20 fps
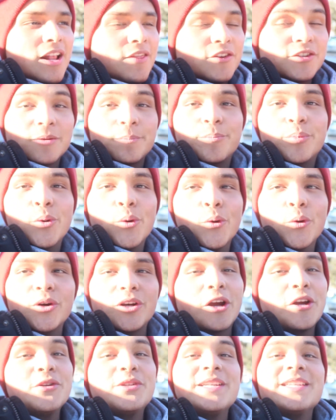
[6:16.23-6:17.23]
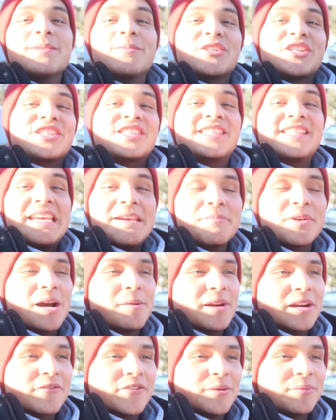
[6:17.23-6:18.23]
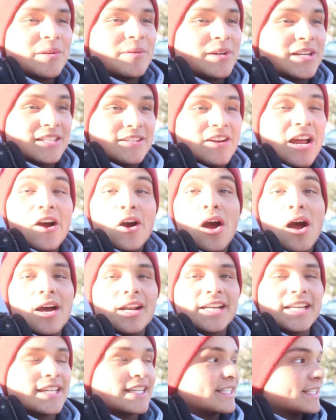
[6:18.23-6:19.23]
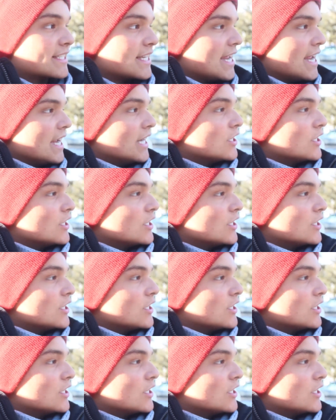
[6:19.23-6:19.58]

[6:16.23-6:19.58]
there's a pool and all you see is a bunch of steam coming from it because of how hot it is.